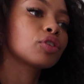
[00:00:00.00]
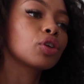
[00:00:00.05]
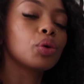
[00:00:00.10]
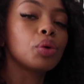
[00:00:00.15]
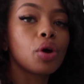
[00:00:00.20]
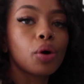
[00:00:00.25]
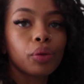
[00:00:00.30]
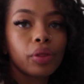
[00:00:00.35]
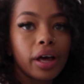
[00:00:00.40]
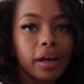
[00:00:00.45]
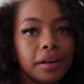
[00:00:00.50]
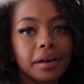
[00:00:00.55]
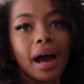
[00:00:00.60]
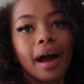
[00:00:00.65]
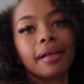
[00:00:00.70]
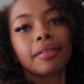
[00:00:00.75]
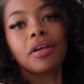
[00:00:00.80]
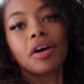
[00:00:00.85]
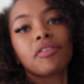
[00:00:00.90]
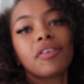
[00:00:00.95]
You know
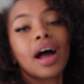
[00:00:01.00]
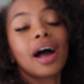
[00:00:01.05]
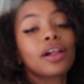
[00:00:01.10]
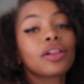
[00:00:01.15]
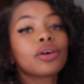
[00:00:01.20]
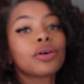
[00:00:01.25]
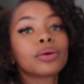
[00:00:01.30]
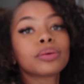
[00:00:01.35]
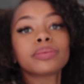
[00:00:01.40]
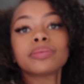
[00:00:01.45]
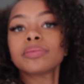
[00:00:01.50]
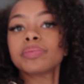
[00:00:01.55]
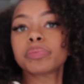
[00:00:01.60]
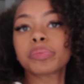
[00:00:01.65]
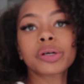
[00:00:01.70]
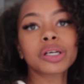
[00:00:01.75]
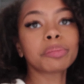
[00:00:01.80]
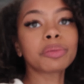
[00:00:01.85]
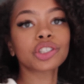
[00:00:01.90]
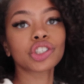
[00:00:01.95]
that I love Alo.
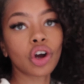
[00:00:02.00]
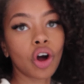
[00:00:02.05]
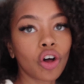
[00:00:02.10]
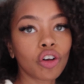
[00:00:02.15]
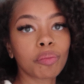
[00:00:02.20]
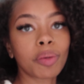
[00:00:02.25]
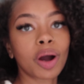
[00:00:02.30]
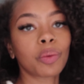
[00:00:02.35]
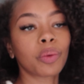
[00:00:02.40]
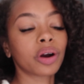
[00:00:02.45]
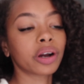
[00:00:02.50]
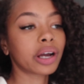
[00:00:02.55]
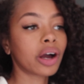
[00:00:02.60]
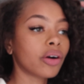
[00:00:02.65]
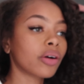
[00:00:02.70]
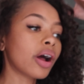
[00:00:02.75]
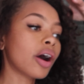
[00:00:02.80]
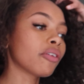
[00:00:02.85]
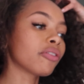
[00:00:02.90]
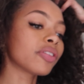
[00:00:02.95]
Pretty much all of my
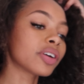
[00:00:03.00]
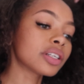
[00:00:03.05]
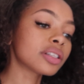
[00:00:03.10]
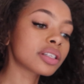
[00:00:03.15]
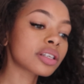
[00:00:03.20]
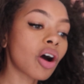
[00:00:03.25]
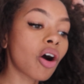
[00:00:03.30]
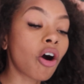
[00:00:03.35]
workout outfits